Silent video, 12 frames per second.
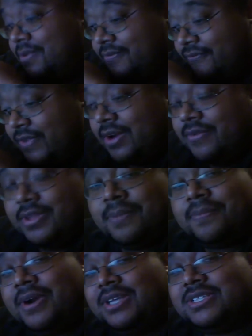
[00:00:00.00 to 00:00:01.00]
very
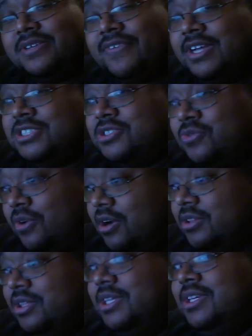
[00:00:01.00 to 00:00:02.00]
impressive. I
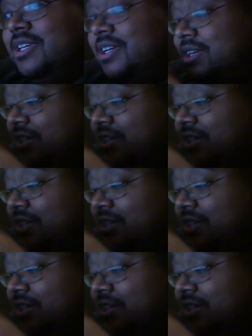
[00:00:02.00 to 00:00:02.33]
strongly